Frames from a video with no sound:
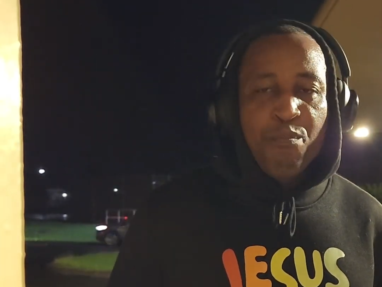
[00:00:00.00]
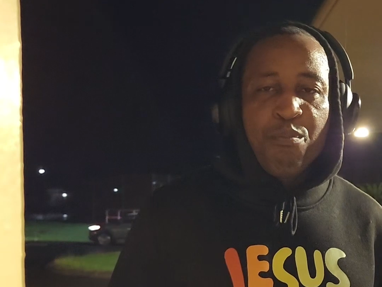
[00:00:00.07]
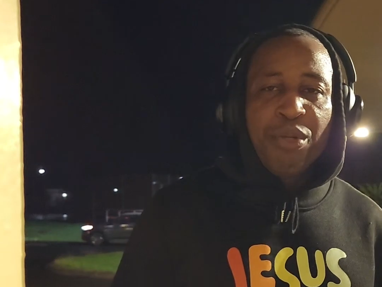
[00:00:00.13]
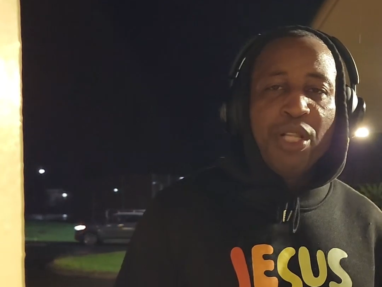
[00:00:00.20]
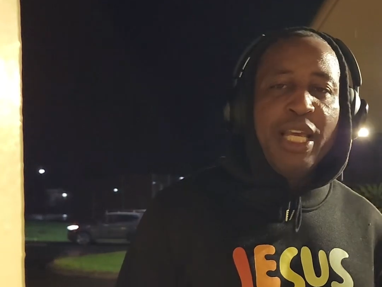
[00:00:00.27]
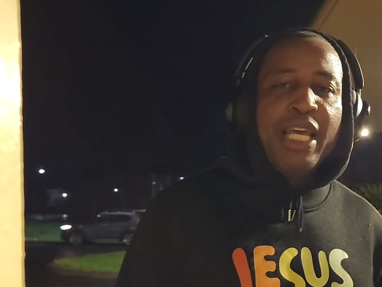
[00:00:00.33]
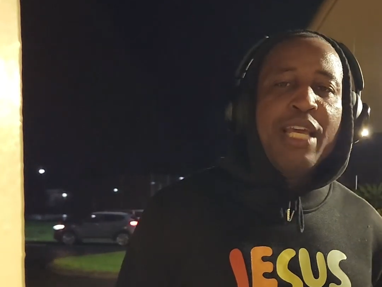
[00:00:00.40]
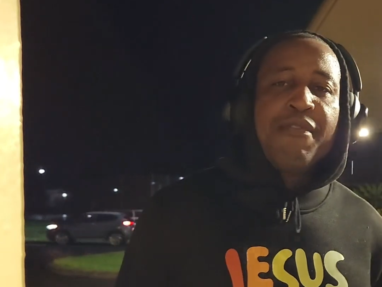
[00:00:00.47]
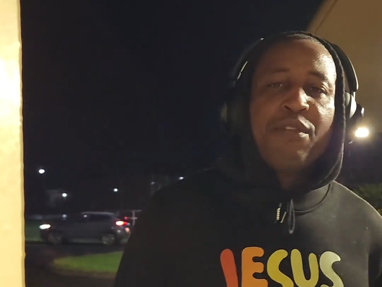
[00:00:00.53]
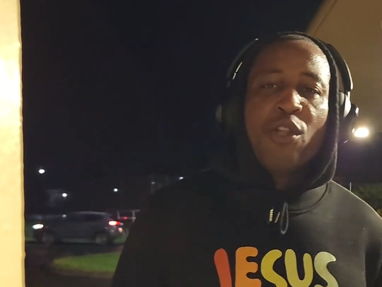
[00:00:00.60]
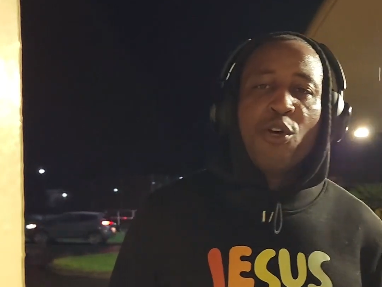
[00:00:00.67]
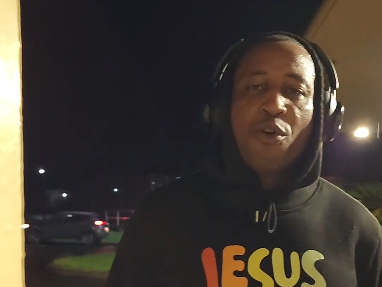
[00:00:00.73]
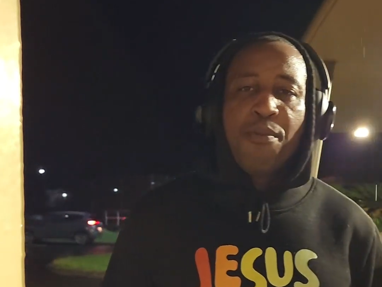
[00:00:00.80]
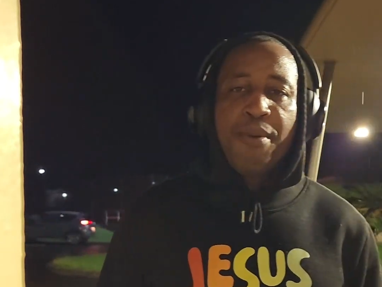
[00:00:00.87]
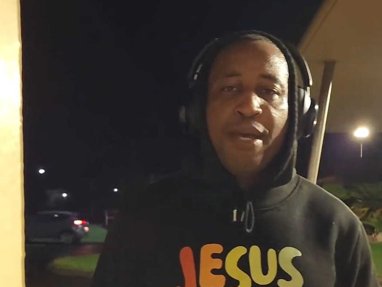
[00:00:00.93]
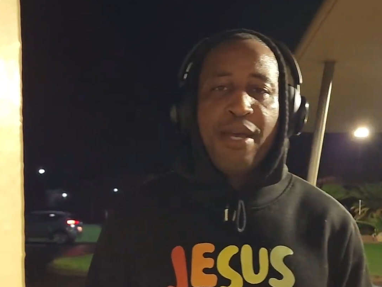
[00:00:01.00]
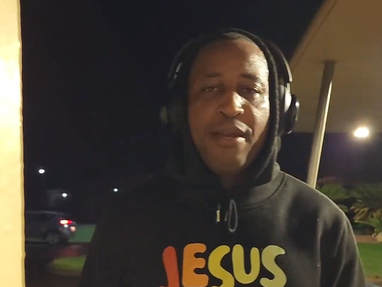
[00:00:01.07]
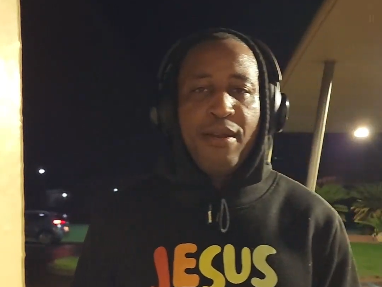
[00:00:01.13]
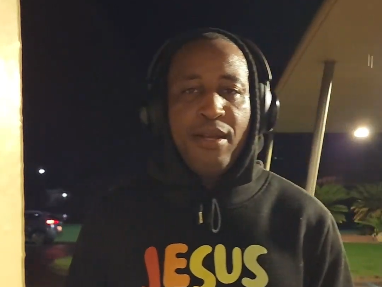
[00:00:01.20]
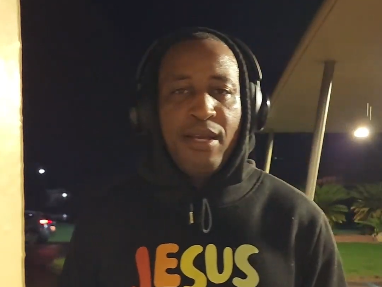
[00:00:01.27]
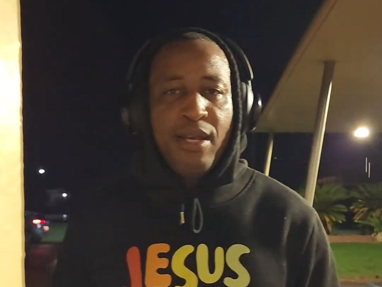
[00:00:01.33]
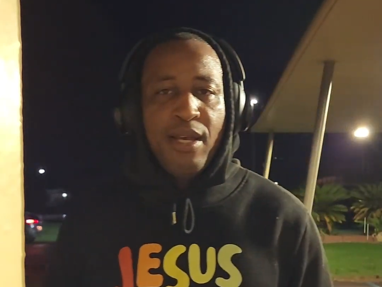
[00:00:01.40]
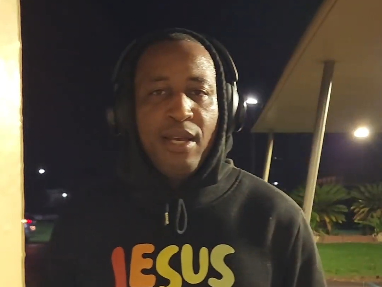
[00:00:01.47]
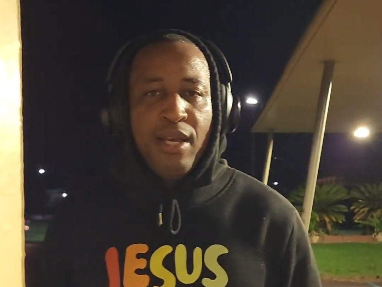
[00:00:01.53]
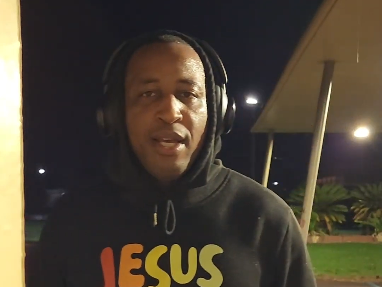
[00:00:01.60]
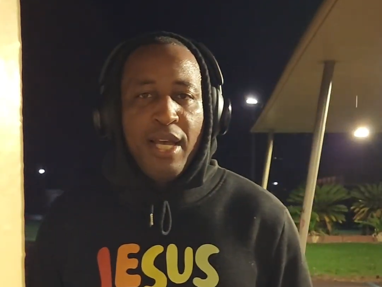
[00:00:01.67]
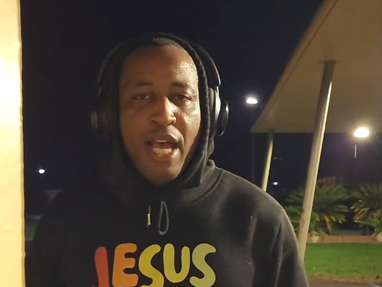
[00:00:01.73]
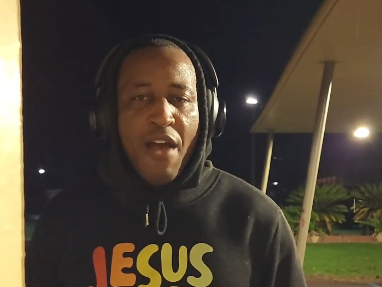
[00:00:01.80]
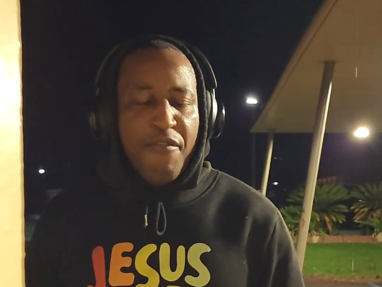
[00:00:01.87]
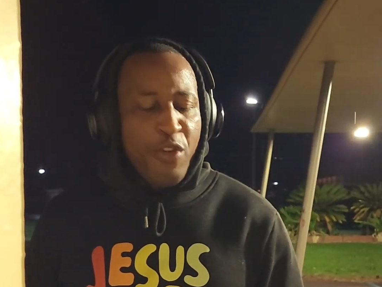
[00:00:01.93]
believe a little bit,
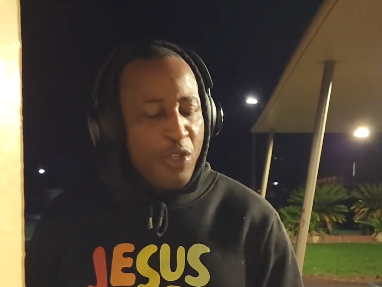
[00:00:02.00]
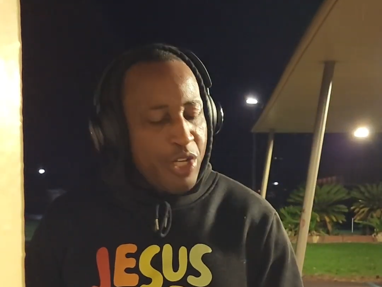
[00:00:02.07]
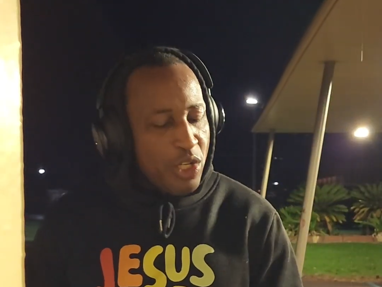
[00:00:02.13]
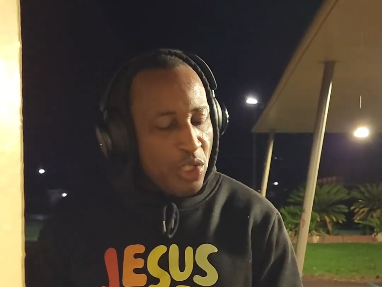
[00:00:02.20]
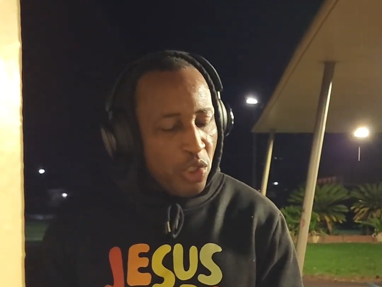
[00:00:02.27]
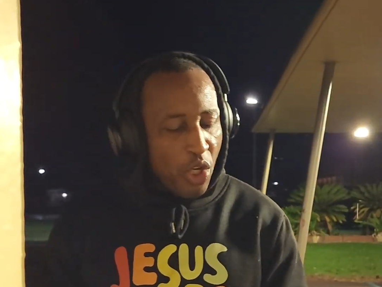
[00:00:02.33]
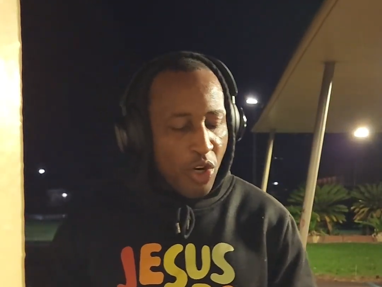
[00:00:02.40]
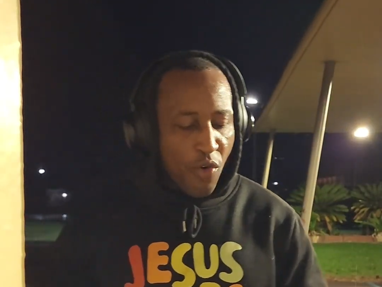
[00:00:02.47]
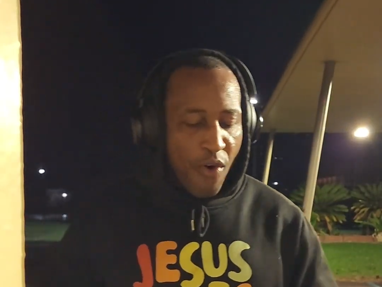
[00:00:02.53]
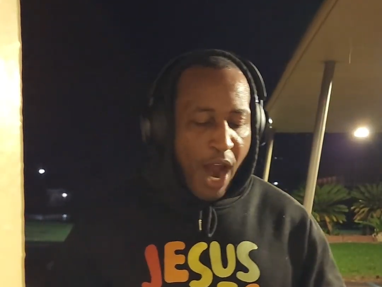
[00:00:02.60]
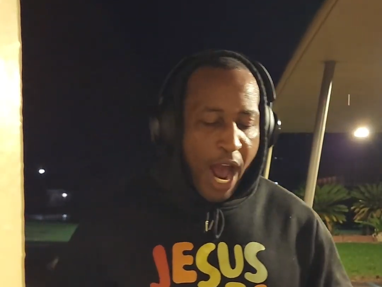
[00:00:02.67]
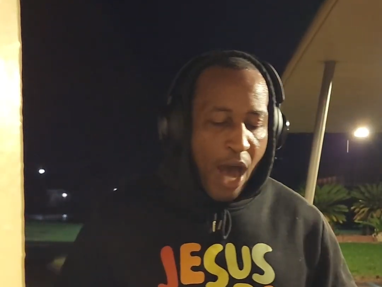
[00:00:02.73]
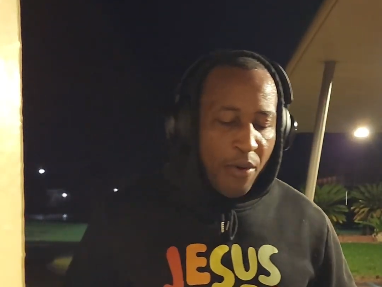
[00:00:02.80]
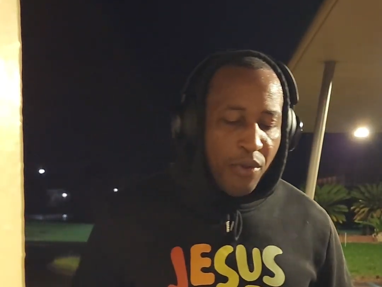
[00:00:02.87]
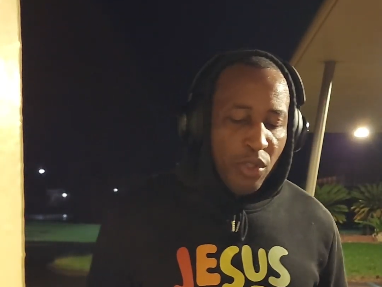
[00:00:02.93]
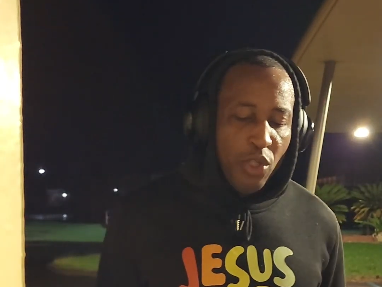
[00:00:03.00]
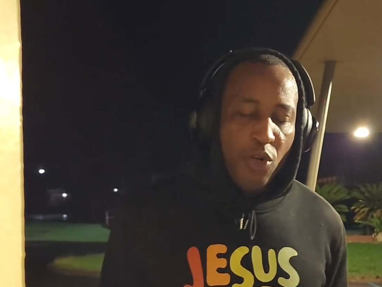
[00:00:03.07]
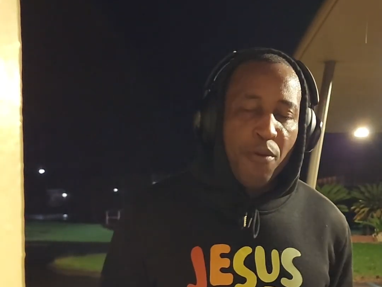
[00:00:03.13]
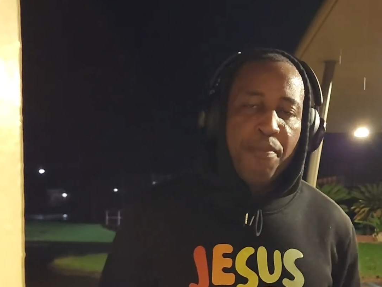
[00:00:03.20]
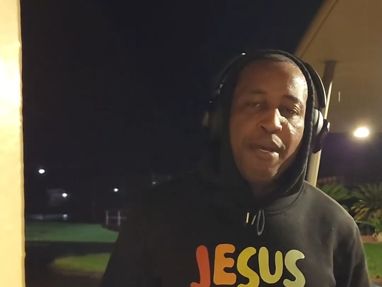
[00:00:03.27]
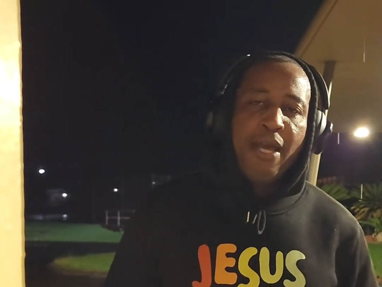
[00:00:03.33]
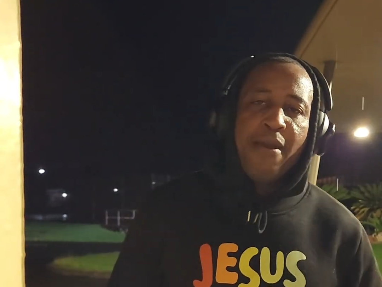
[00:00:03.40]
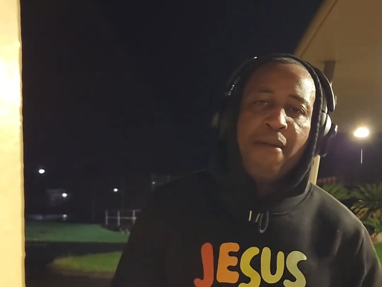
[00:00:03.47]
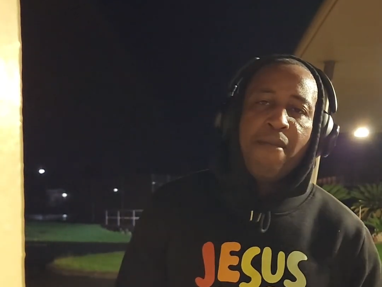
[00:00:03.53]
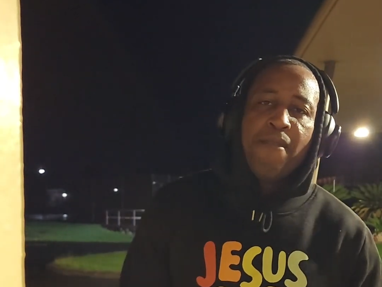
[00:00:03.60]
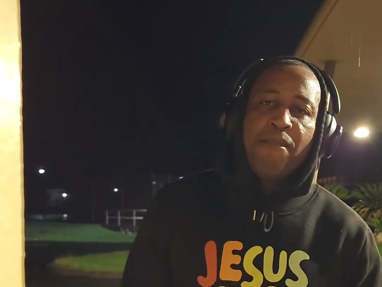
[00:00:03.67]
if you just look around a little bit,